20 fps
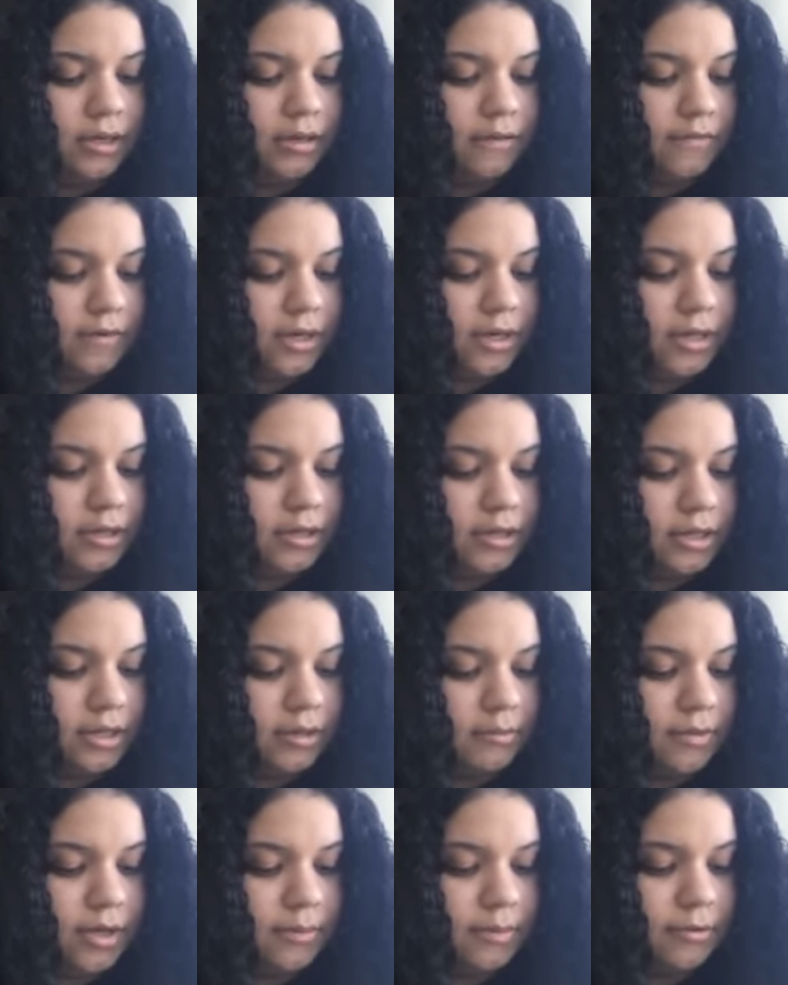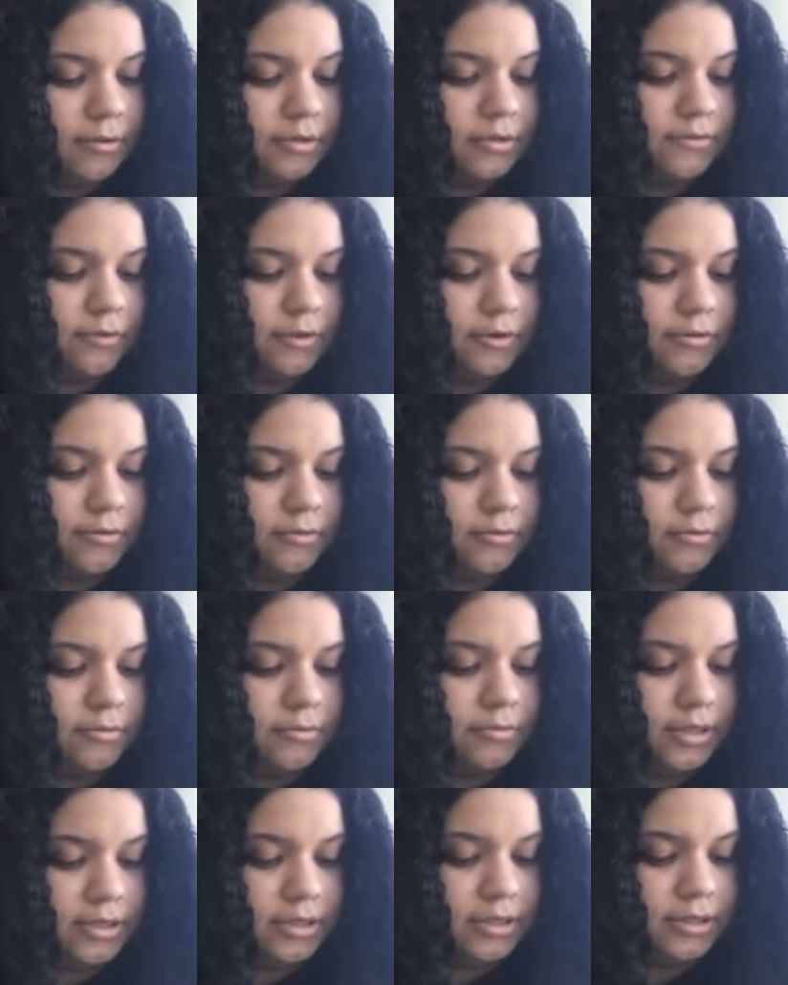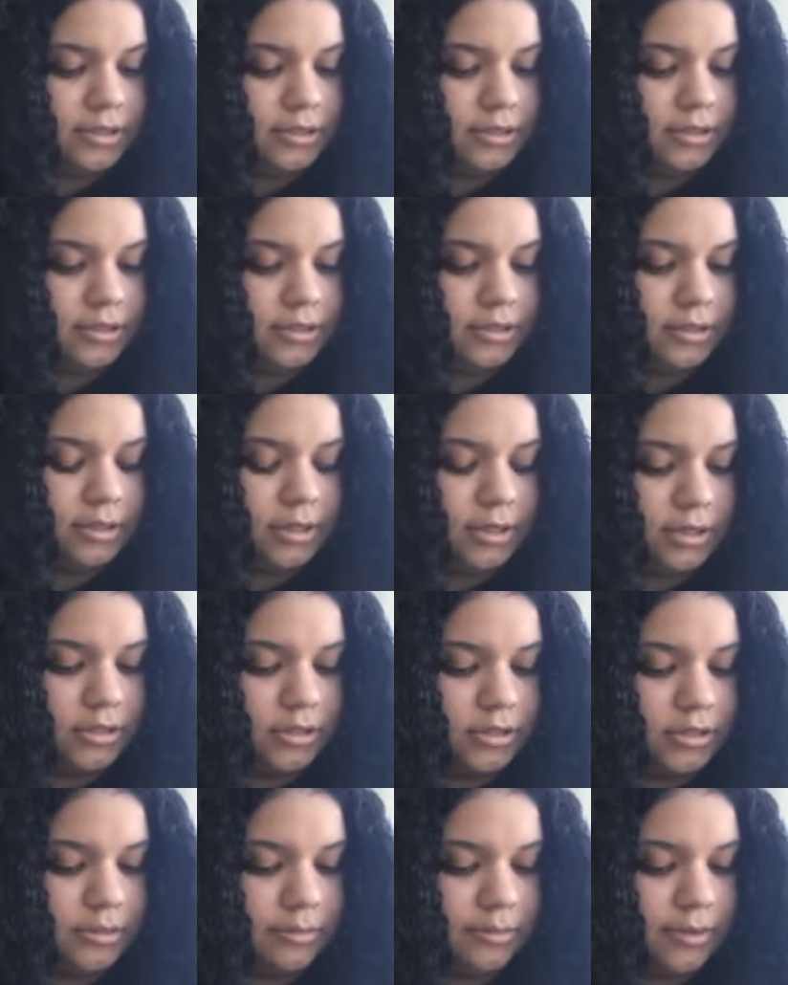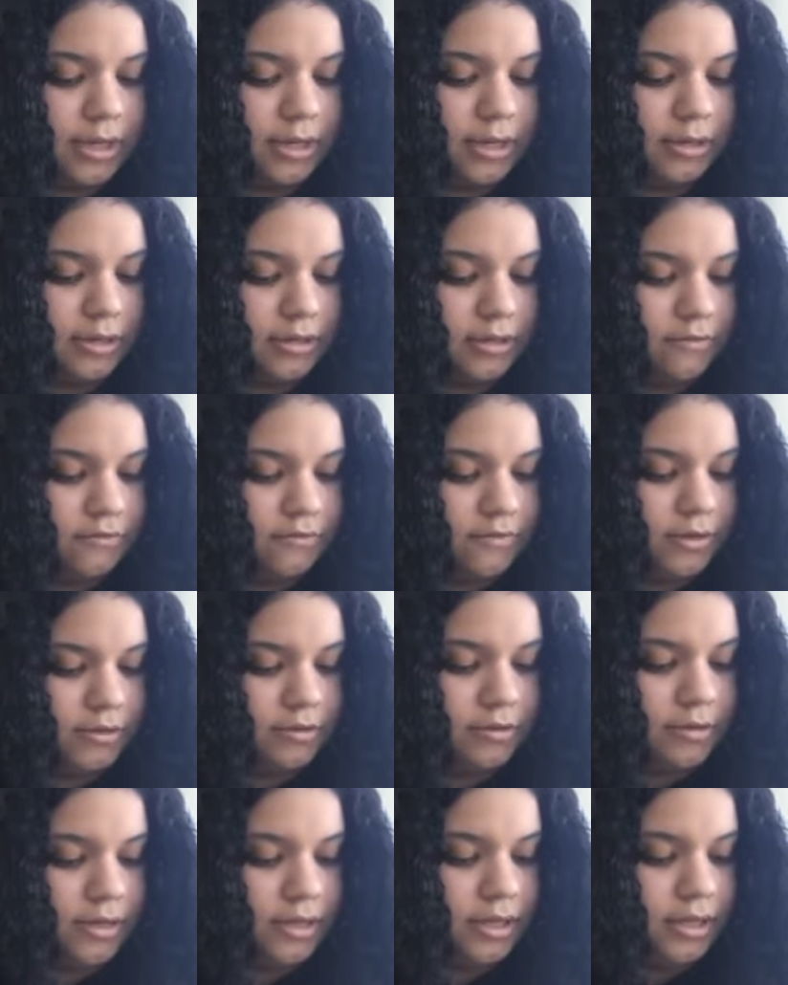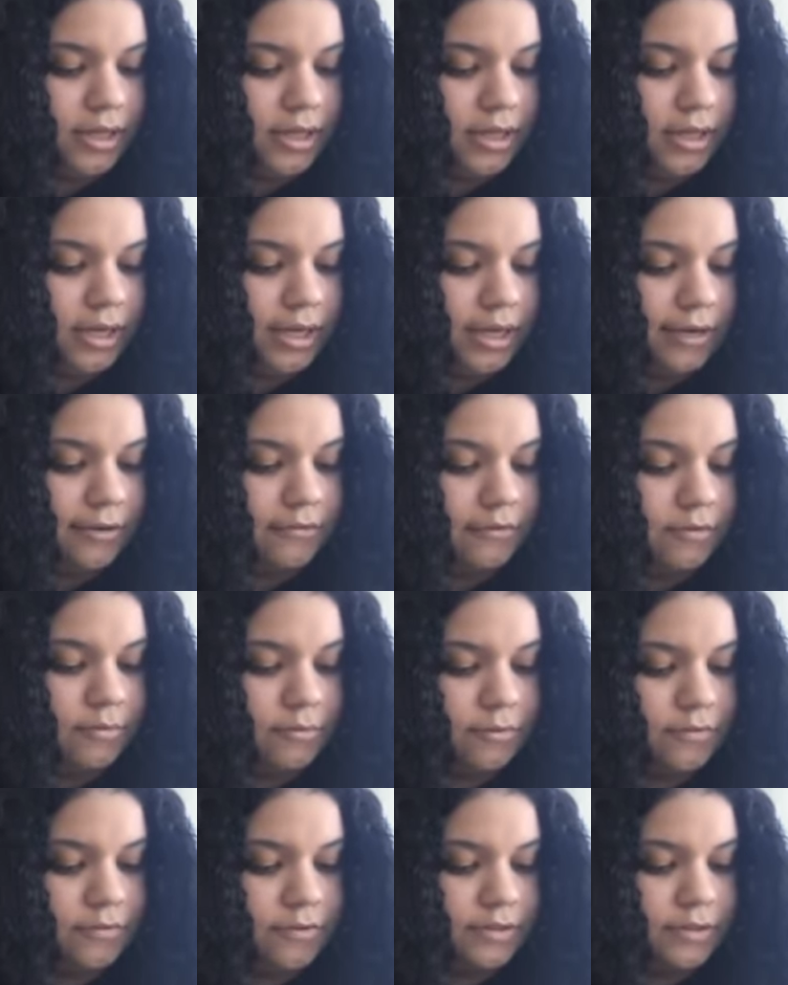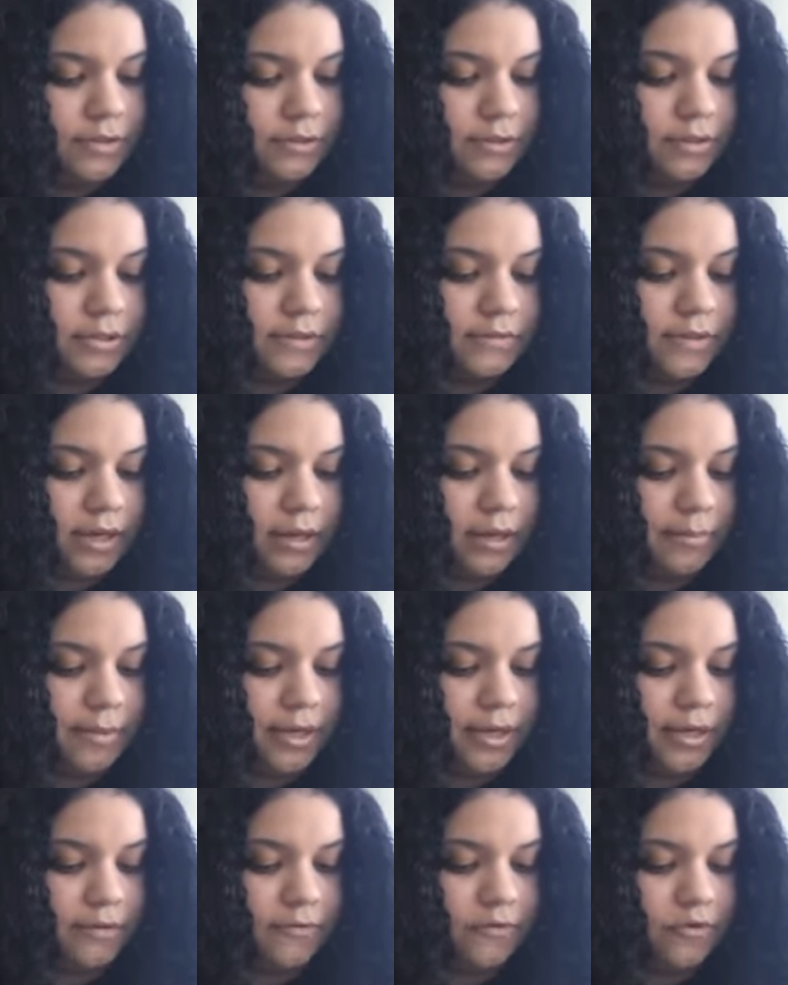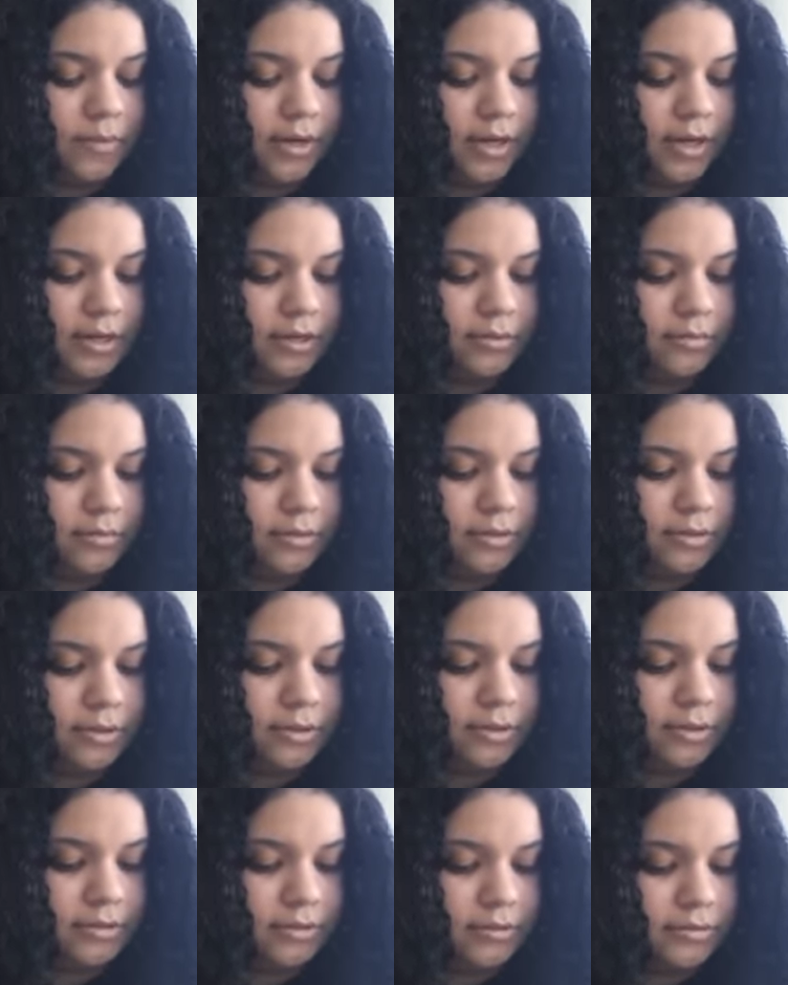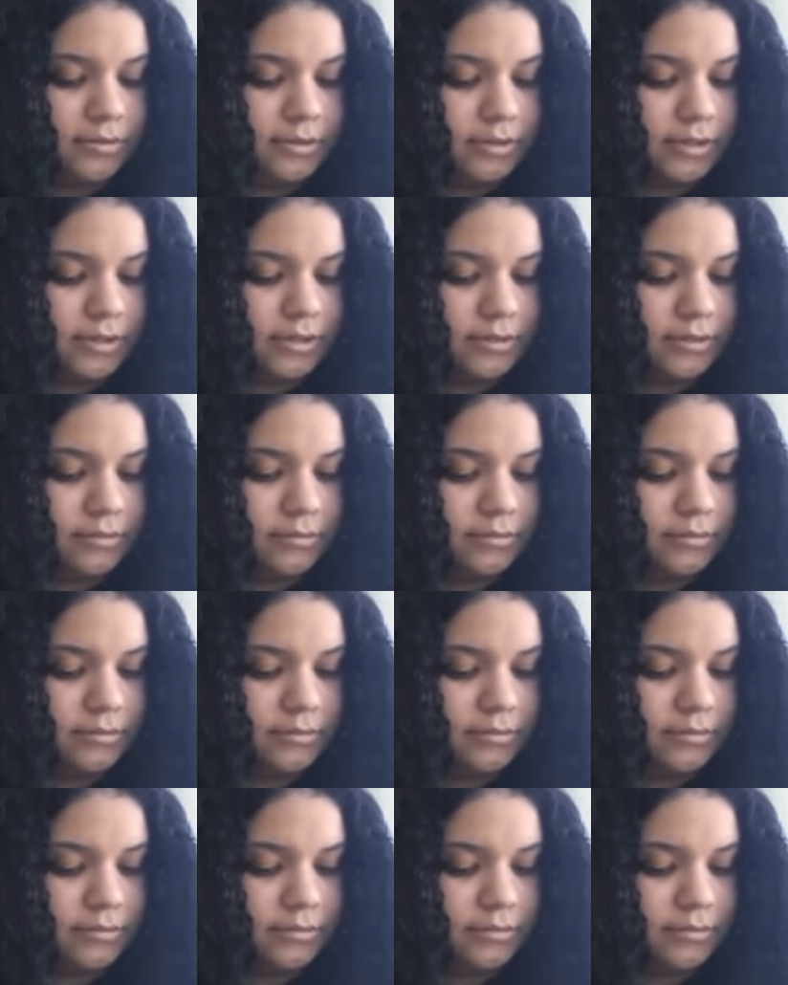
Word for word: If I look at my most vulnerable places and acknowledge the pain I have felt, I can remove the source of that pain from my enemy's arsenals.